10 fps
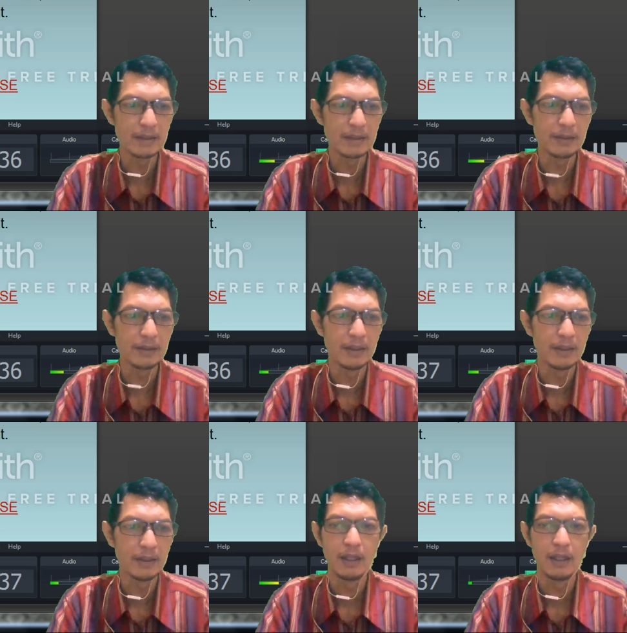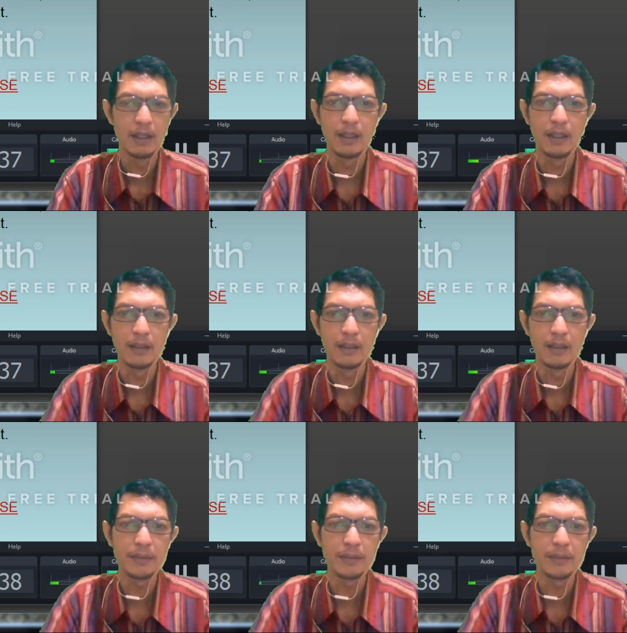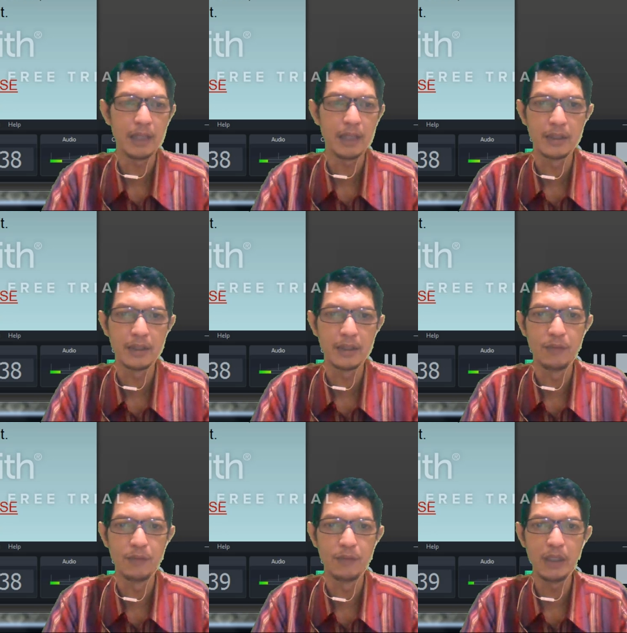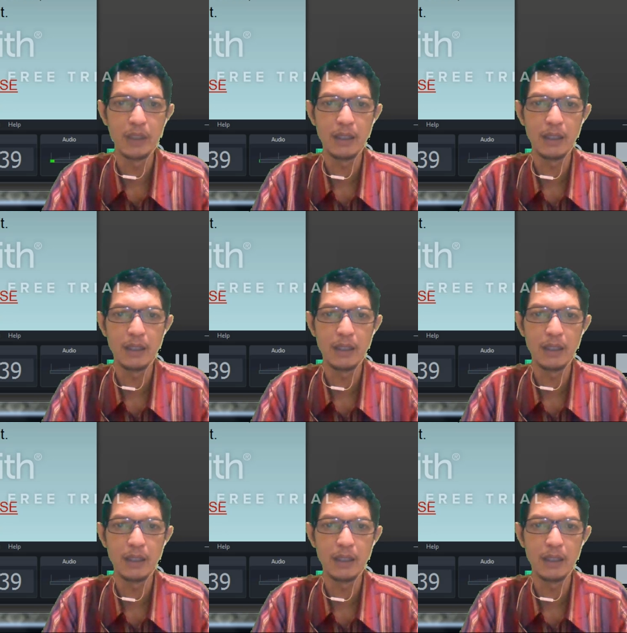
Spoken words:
So actually, if we